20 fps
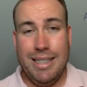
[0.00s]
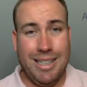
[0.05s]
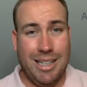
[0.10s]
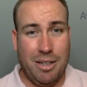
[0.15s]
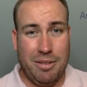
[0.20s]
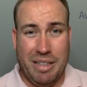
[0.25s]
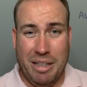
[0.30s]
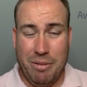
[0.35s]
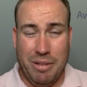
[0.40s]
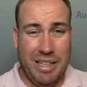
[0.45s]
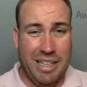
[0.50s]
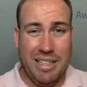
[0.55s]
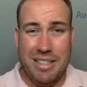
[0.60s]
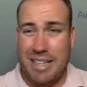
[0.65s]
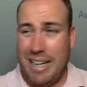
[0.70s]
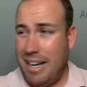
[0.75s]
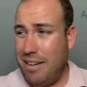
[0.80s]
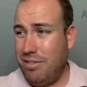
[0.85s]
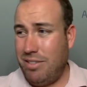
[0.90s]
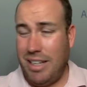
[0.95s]
They would each
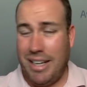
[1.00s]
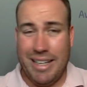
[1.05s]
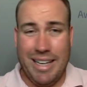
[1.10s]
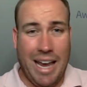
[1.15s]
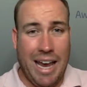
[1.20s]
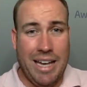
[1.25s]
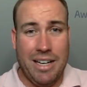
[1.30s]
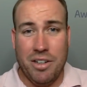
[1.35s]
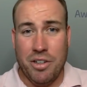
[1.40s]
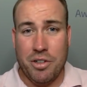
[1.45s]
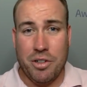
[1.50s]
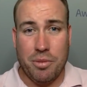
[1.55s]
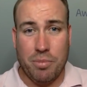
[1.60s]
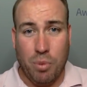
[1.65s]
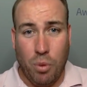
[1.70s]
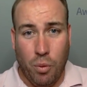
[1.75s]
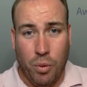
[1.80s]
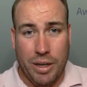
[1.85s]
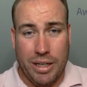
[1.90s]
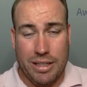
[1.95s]
have like 800
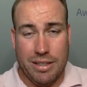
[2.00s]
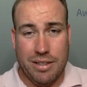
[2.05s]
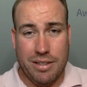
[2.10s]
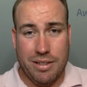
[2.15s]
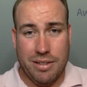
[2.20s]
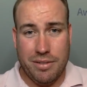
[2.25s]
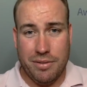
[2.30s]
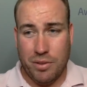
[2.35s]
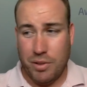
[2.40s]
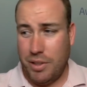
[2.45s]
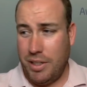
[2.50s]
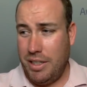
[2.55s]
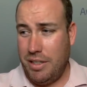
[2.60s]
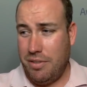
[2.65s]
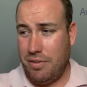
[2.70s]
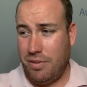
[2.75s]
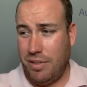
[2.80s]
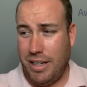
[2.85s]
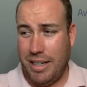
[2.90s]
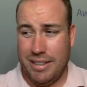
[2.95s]
points for
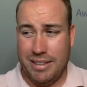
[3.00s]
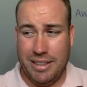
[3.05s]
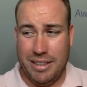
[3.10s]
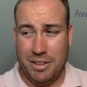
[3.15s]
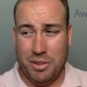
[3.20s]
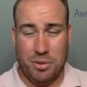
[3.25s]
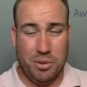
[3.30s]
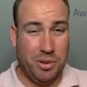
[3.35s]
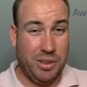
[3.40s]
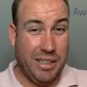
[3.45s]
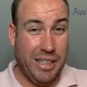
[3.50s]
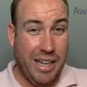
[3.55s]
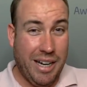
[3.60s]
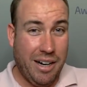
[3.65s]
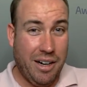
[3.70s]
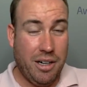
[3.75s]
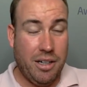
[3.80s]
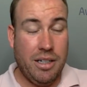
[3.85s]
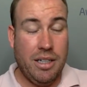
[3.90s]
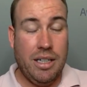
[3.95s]
each flight. They don't really
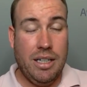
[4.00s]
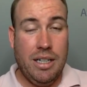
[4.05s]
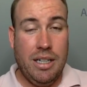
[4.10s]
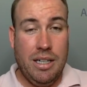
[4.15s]
care.